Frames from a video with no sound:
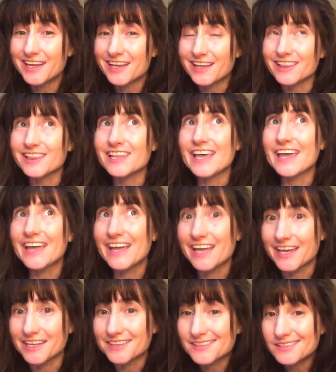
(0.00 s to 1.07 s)

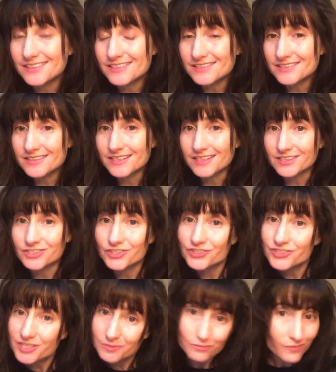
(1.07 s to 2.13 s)
land in your
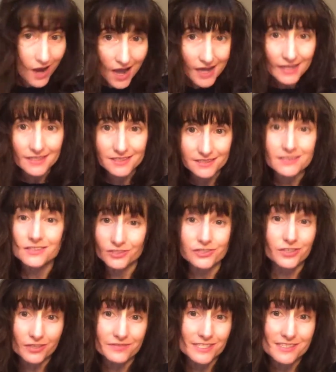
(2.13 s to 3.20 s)
deep mind and in your
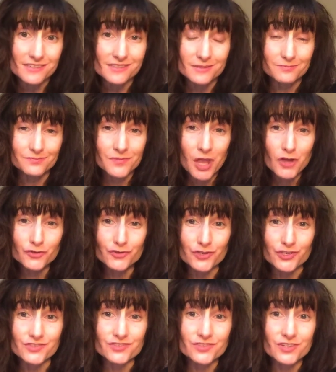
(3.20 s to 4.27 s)
nervous system.
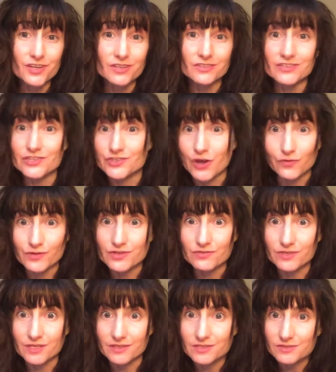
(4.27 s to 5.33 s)
Just don't do
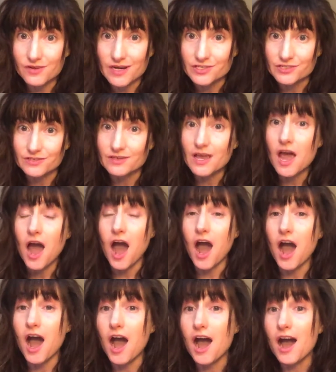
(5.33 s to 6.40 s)
the integration.
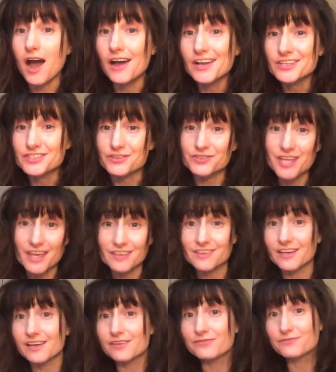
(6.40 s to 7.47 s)
So take
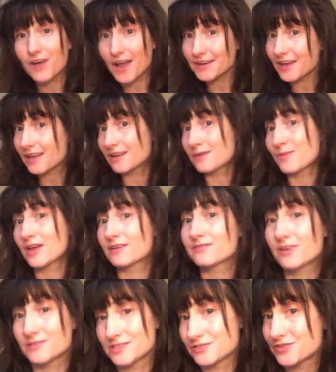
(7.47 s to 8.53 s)
the finite amount of
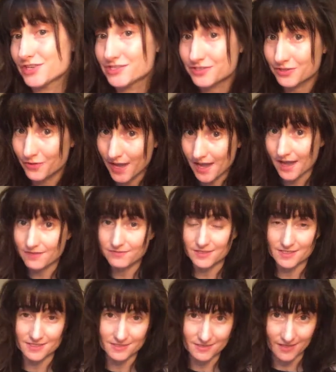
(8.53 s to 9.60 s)
concentration you have.
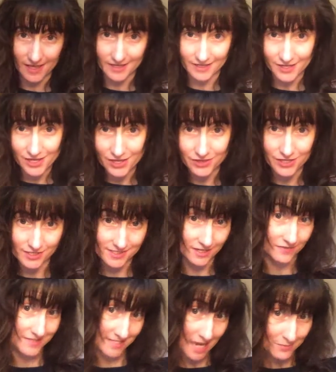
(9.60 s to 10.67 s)
This is like the
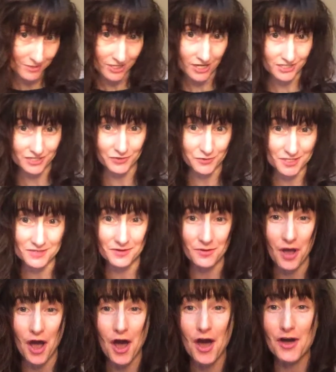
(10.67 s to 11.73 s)
self-sabotaging
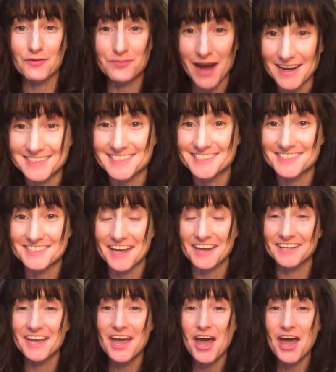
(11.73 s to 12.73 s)
practice design.